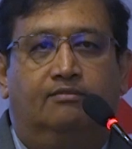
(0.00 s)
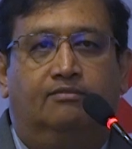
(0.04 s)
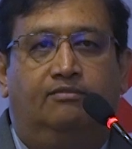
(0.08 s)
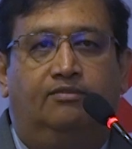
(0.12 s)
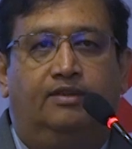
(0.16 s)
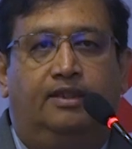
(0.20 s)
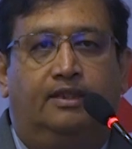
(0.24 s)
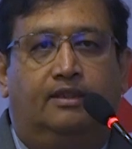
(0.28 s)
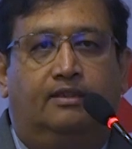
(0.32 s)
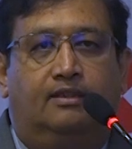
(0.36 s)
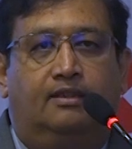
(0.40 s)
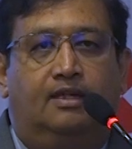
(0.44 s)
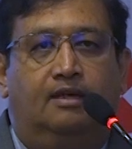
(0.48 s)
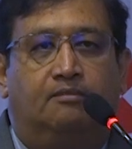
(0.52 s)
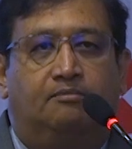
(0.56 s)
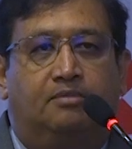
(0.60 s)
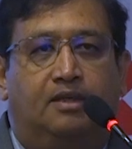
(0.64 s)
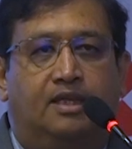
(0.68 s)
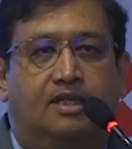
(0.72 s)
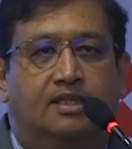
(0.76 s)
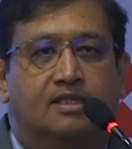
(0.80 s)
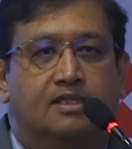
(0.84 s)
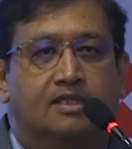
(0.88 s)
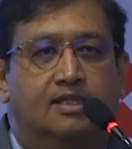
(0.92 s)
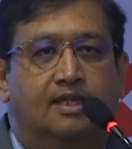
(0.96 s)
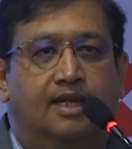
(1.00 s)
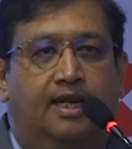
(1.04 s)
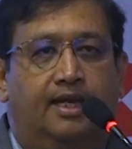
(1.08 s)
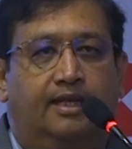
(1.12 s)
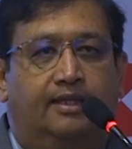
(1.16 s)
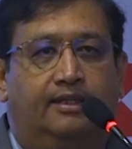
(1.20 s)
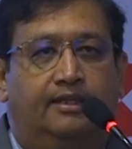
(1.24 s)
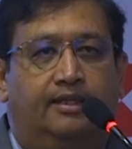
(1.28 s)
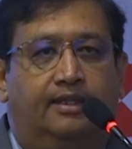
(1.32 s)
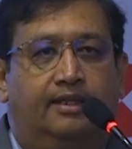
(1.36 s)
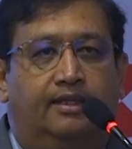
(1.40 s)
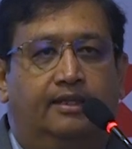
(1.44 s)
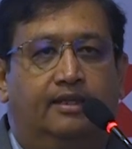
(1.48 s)
with companies
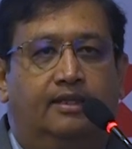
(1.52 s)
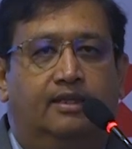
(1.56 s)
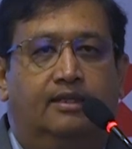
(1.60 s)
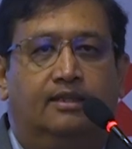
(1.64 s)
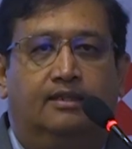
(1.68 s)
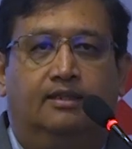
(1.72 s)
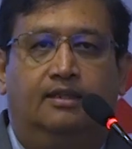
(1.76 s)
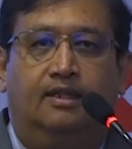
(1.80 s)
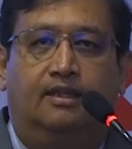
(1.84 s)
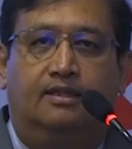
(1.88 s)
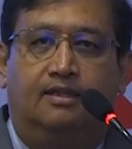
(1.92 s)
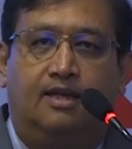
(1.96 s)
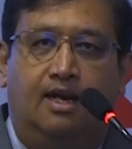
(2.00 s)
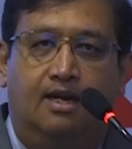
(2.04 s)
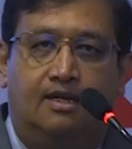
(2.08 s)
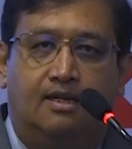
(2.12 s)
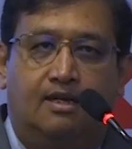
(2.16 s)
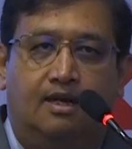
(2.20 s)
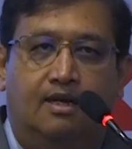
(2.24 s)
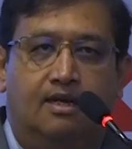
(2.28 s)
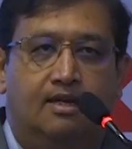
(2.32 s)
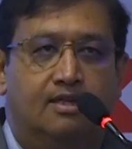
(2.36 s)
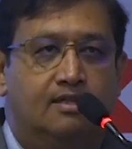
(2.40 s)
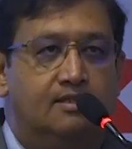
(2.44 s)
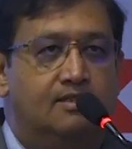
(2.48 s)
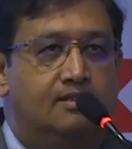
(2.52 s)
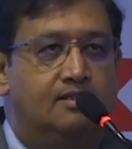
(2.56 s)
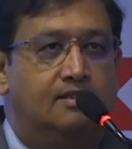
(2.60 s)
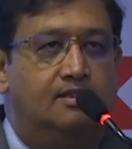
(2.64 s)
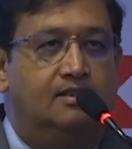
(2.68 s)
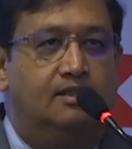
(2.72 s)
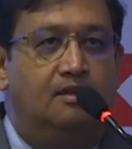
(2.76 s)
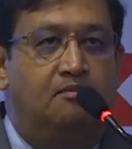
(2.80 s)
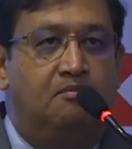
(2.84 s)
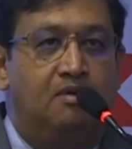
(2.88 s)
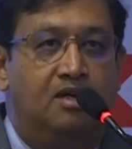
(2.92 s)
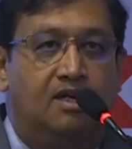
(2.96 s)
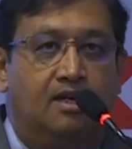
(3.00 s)
like the
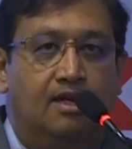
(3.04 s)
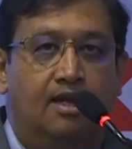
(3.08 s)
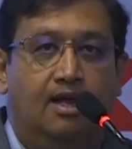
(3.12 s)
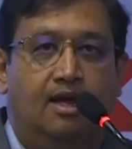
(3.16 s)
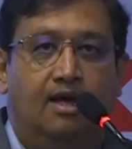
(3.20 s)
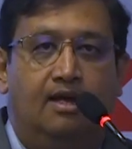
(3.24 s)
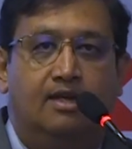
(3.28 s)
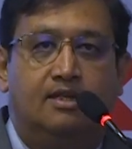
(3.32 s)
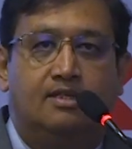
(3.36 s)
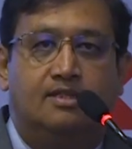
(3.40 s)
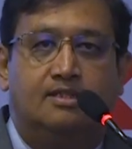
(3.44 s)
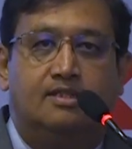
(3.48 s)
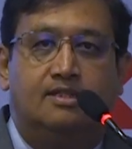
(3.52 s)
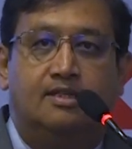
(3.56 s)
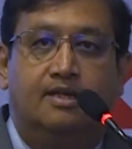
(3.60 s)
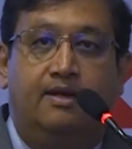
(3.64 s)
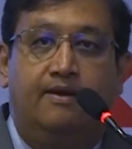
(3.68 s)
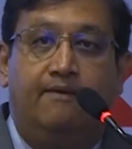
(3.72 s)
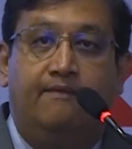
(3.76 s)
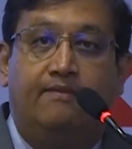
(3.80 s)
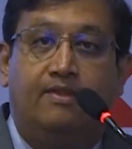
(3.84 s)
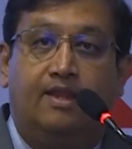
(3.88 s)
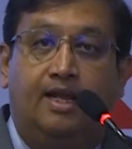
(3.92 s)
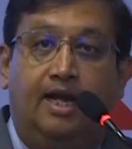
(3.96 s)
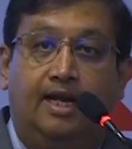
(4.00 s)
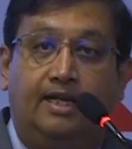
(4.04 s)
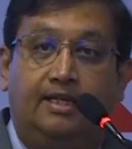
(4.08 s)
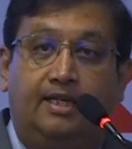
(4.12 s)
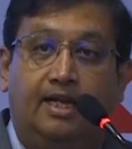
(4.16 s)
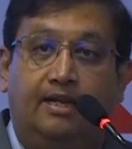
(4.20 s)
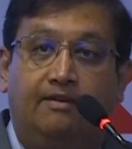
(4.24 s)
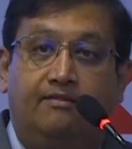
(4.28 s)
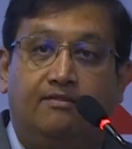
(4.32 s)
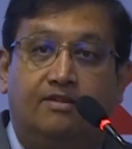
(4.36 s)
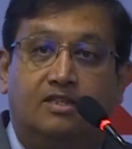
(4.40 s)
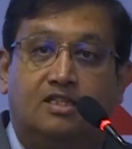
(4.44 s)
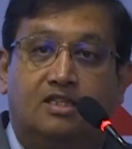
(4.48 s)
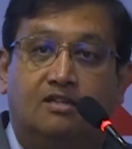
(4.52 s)
Tatas, the Birlas, and
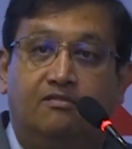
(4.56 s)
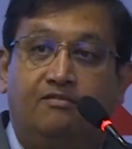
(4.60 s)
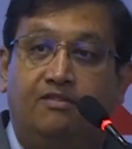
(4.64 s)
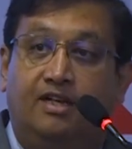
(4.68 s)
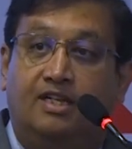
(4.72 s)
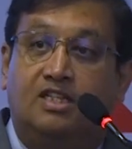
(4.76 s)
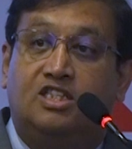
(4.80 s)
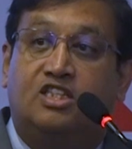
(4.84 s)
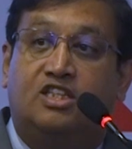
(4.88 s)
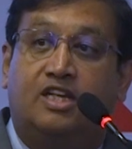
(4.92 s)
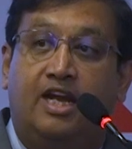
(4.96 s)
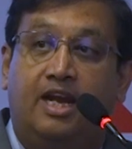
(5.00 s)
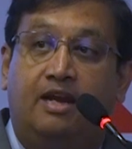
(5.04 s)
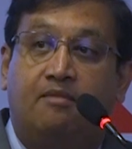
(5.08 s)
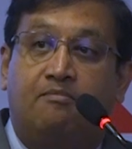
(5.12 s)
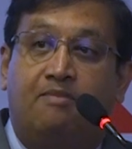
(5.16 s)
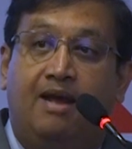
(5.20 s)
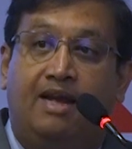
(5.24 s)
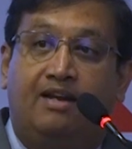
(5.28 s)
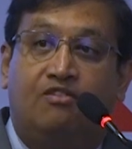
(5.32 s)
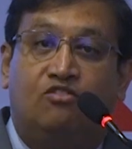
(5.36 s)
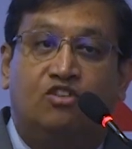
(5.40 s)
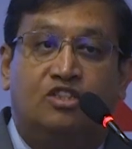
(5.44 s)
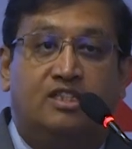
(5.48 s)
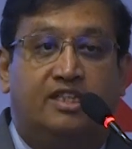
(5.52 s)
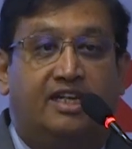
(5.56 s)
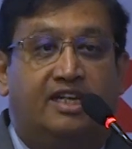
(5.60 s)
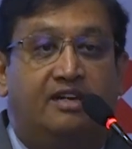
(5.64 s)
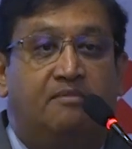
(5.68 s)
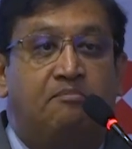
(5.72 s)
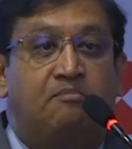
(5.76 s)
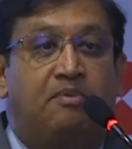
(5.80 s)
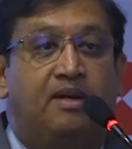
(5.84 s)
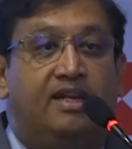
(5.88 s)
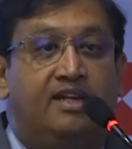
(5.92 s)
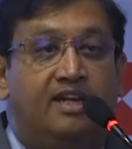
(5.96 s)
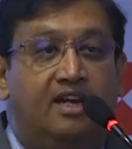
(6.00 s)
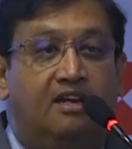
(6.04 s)
then when State Bank was the
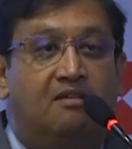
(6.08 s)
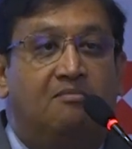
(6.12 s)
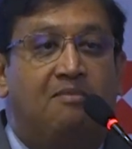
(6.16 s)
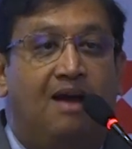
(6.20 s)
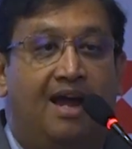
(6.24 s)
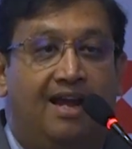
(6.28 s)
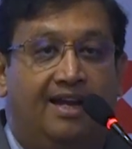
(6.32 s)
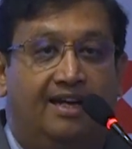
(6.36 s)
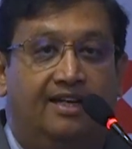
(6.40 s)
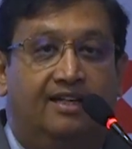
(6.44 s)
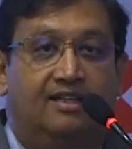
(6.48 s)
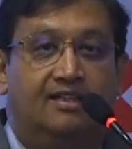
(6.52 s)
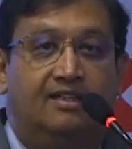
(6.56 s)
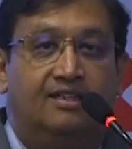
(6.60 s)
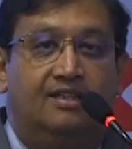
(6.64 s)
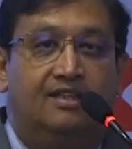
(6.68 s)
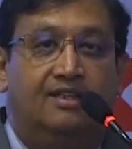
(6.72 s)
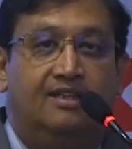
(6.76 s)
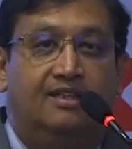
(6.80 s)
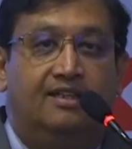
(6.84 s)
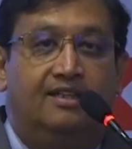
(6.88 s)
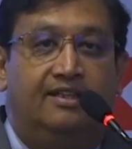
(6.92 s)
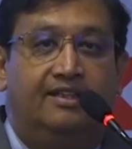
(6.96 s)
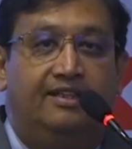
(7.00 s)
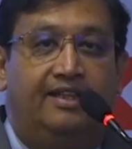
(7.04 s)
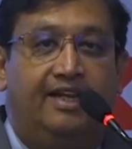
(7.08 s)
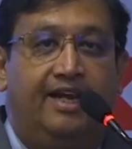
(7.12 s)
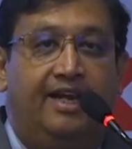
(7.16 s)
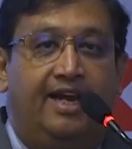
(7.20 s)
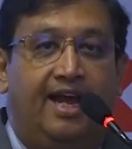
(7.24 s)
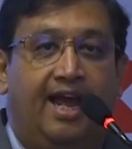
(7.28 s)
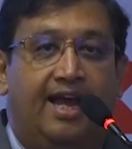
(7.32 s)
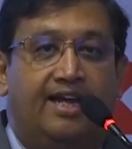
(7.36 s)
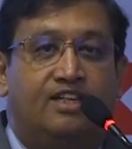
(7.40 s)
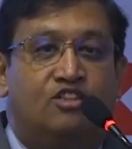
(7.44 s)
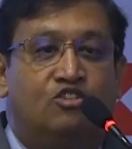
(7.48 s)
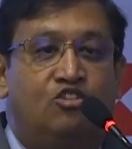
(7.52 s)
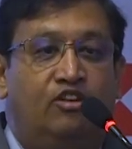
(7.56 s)
Imperial Bank, they
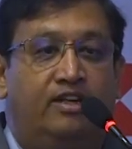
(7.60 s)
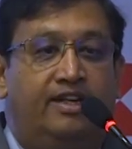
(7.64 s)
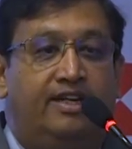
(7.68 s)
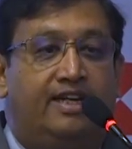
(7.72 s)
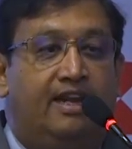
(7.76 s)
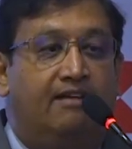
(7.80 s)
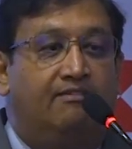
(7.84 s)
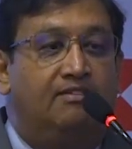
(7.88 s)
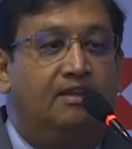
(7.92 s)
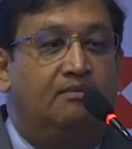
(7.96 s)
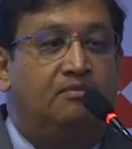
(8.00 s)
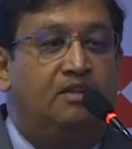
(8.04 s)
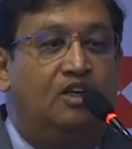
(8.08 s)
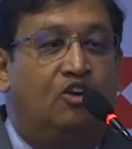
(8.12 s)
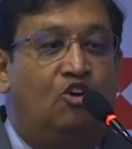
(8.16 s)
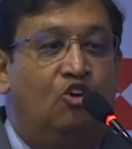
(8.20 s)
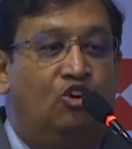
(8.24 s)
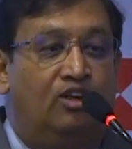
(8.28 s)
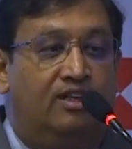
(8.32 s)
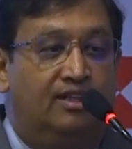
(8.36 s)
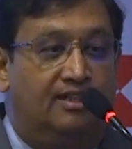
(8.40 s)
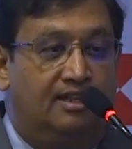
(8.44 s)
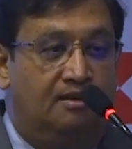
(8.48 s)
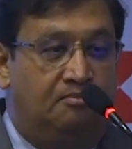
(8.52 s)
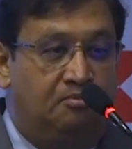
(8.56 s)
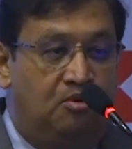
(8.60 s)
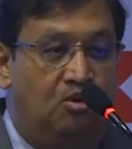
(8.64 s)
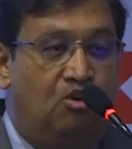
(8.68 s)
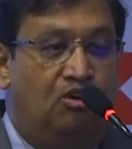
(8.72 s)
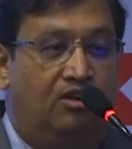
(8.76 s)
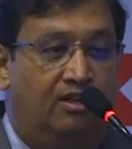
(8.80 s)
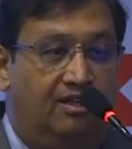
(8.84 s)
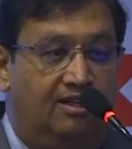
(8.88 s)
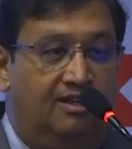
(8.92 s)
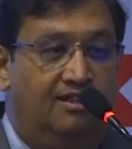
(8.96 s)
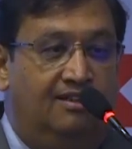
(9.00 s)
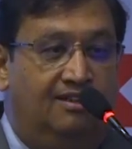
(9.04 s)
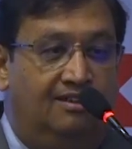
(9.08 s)
actually developed the Kolkata
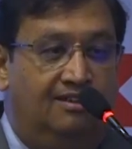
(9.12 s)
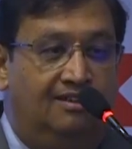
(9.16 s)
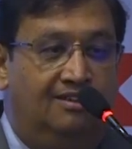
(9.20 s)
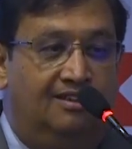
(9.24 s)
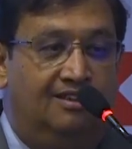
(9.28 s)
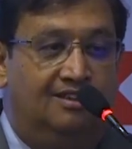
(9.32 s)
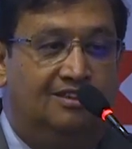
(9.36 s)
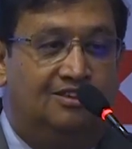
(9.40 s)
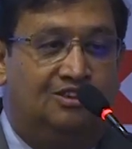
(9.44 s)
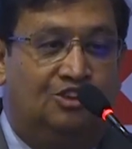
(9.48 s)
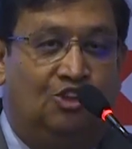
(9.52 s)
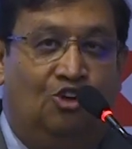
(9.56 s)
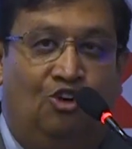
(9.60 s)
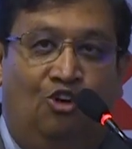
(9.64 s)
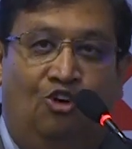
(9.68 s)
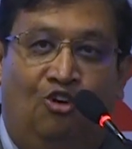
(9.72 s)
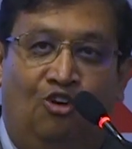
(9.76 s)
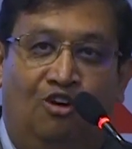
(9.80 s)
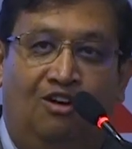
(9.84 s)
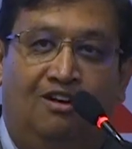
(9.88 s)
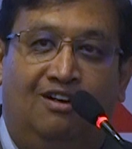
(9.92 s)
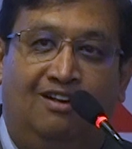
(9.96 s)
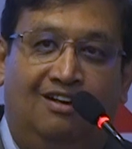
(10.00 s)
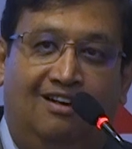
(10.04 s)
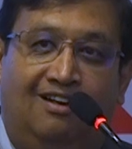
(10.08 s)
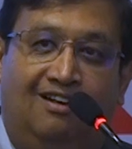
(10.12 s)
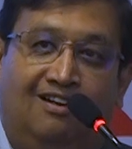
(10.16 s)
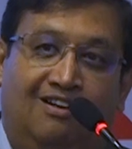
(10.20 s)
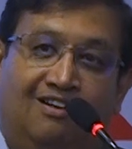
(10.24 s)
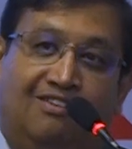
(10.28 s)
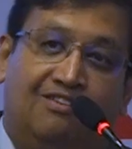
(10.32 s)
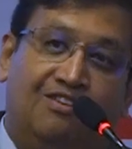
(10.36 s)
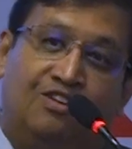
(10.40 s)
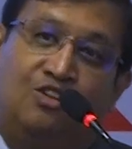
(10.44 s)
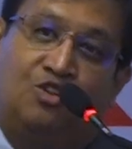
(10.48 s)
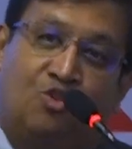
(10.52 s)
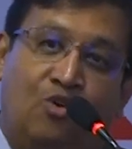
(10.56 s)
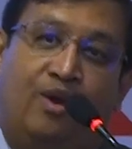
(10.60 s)
port,
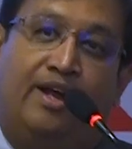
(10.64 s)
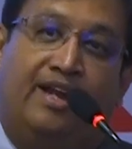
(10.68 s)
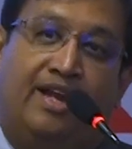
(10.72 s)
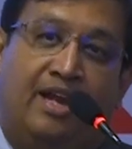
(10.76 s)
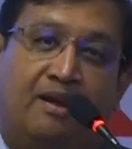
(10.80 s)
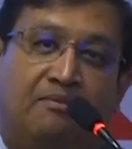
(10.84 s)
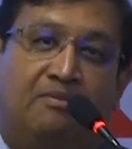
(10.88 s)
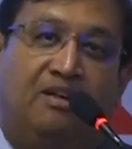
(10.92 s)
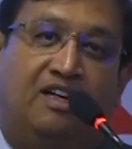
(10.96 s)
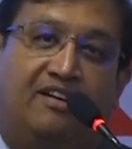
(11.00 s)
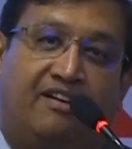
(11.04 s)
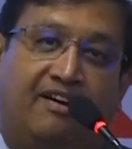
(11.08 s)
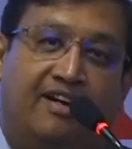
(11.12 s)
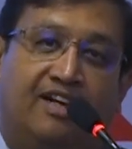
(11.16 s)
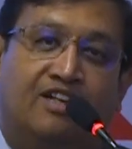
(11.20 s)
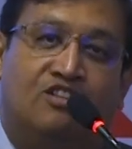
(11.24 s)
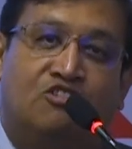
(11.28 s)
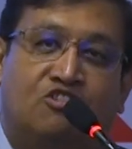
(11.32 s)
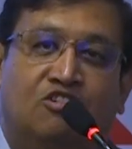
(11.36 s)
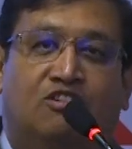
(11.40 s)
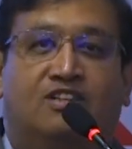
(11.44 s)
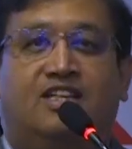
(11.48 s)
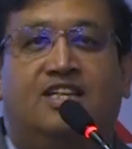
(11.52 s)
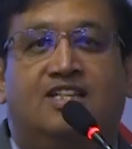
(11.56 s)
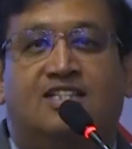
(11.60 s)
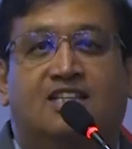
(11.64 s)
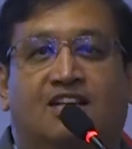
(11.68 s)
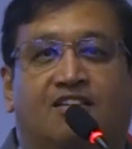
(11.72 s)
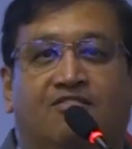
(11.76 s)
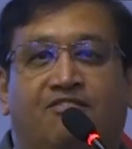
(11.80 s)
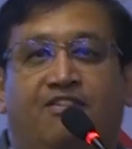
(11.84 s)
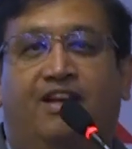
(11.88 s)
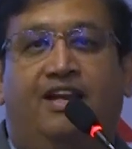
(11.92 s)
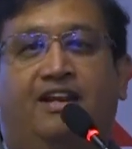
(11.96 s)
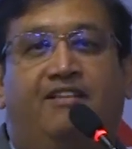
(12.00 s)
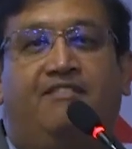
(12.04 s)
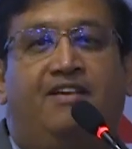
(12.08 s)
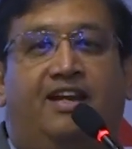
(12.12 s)
so to enable trade. So these are
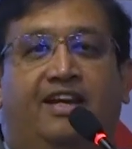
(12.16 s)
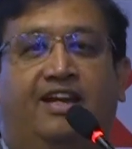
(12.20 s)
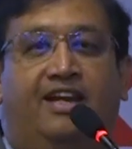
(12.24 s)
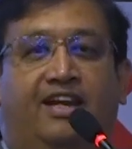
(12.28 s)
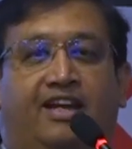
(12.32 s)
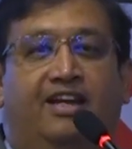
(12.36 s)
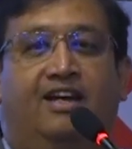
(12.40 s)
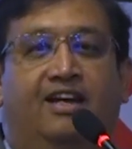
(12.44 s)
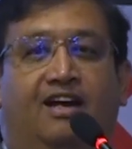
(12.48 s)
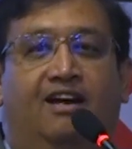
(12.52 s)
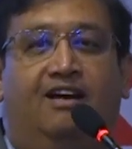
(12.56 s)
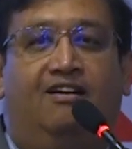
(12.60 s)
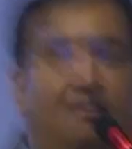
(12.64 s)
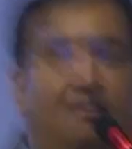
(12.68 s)
very, very